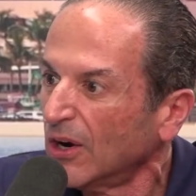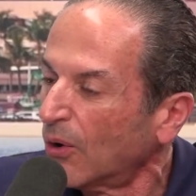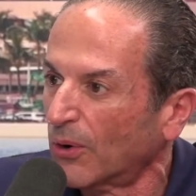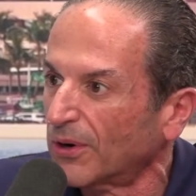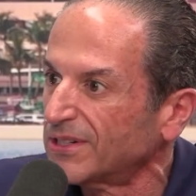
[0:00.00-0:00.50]

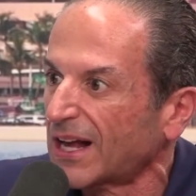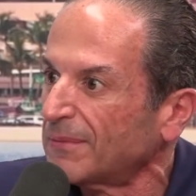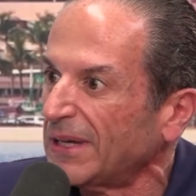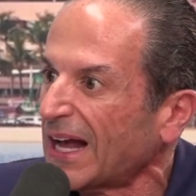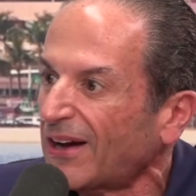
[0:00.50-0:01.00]
or
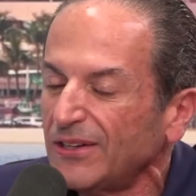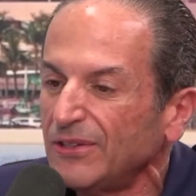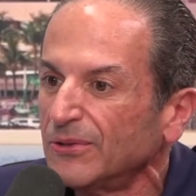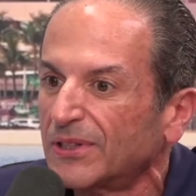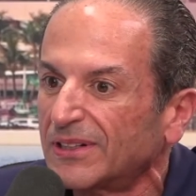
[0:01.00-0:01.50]
how do
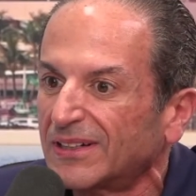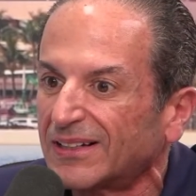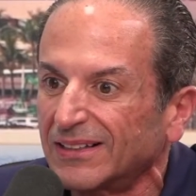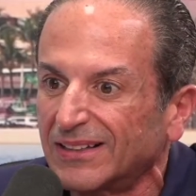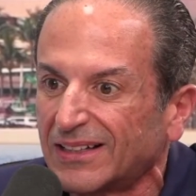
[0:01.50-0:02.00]
you
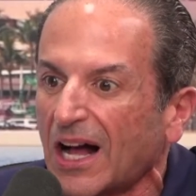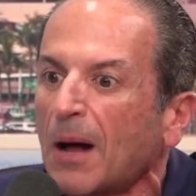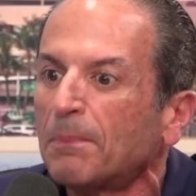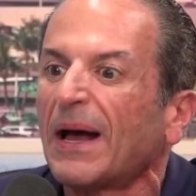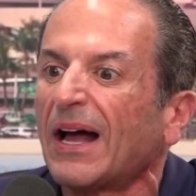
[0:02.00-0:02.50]

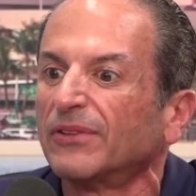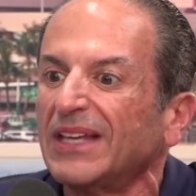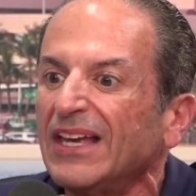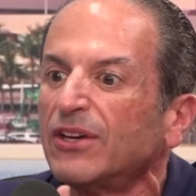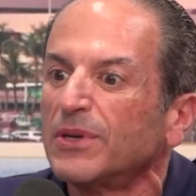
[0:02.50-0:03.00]
compound
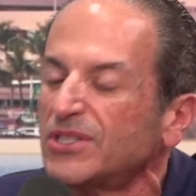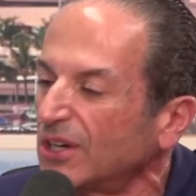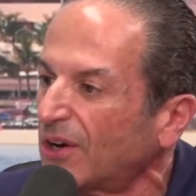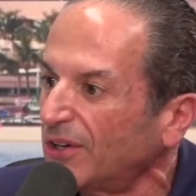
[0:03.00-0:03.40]
increasing,